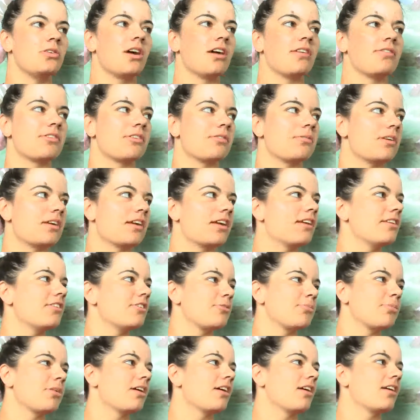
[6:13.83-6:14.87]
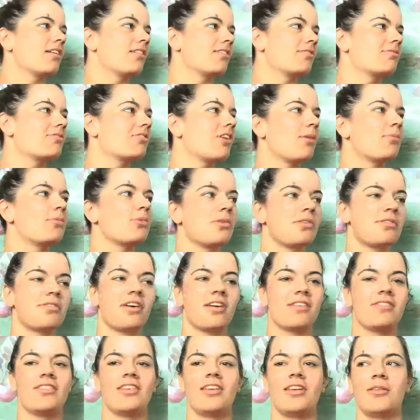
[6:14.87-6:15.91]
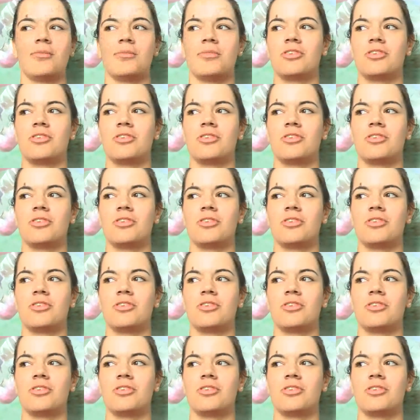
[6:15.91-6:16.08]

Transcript: every weekend you're playing a top 25 team.